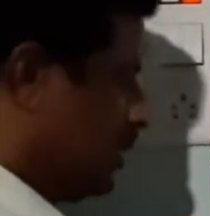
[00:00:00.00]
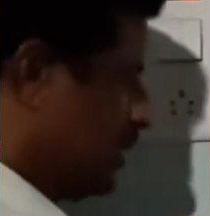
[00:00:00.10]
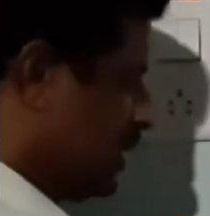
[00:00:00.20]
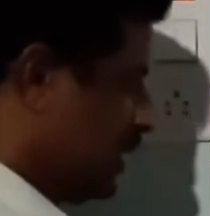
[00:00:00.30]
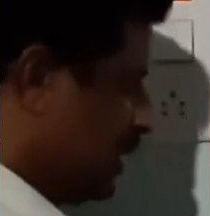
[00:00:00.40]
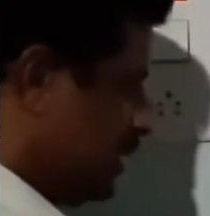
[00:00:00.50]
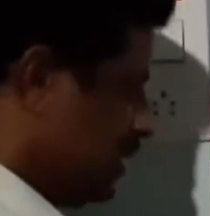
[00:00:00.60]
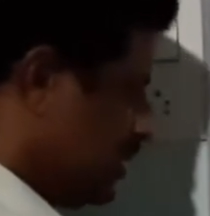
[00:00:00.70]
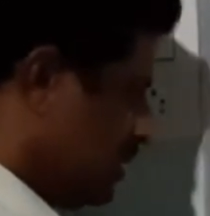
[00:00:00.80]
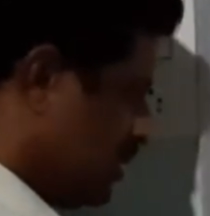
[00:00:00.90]
the result is
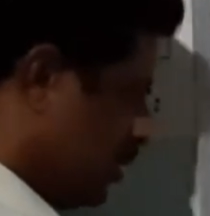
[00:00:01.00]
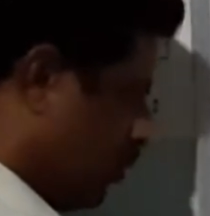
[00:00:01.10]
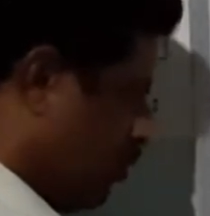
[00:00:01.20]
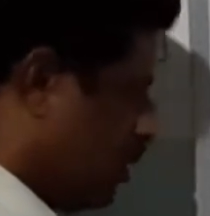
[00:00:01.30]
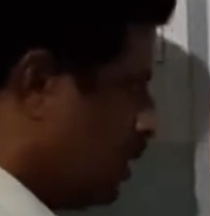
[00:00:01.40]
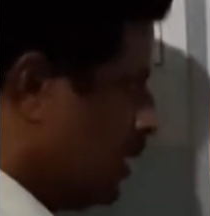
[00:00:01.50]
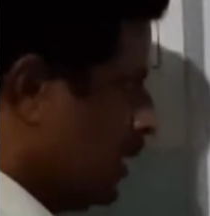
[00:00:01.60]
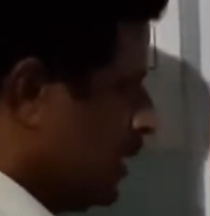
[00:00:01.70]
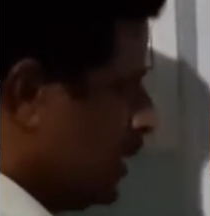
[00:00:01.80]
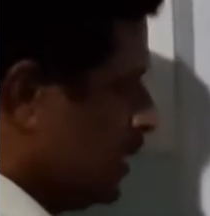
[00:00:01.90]
0,
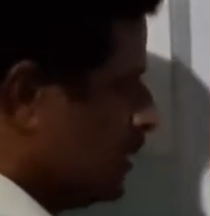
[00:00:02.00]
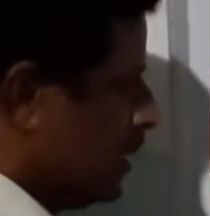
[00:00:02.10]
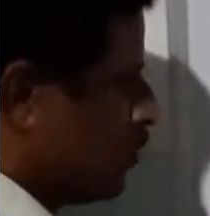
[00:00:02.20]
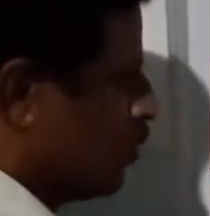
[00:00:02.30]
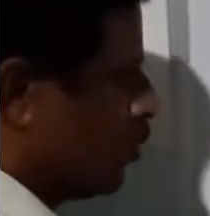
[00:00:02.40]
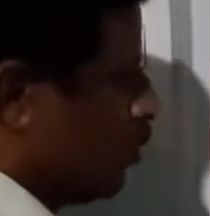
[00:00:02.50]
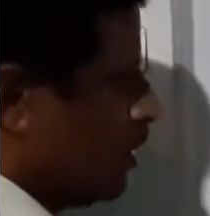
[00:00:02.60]
is equal to